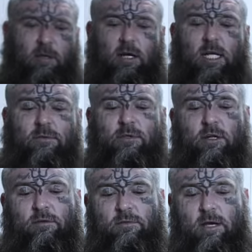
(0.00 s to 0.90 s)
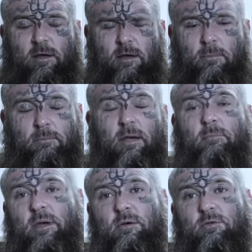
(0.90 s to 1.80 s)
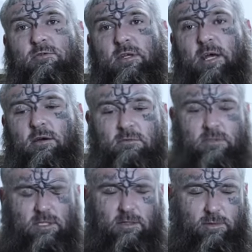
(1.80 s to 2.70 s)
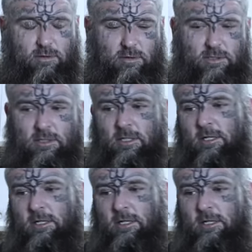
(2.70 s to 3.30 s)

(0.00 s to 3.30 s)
a hell of a lot of like big meals today, obviously, because